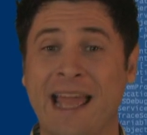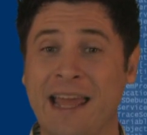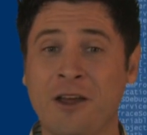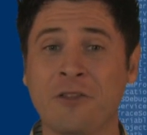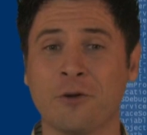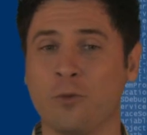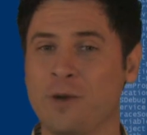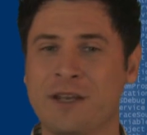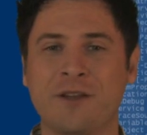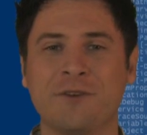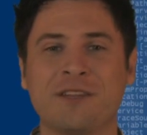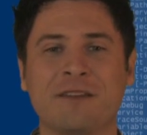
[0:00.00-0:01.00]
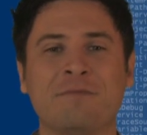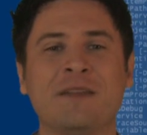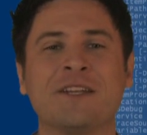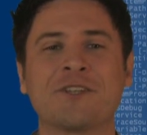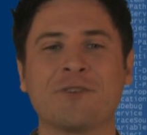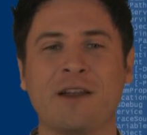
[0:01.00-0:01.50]
and other Windows
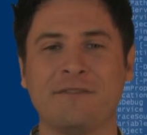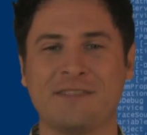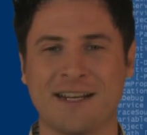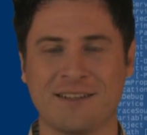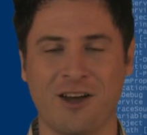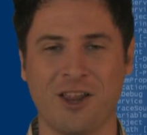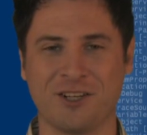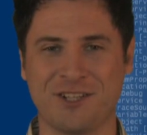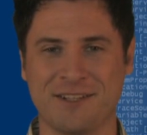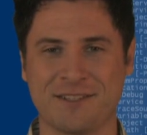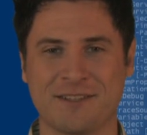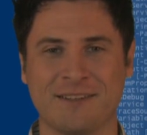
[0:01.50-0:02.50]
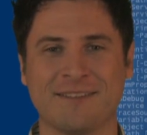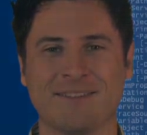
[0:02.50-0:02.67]
administrative technologies.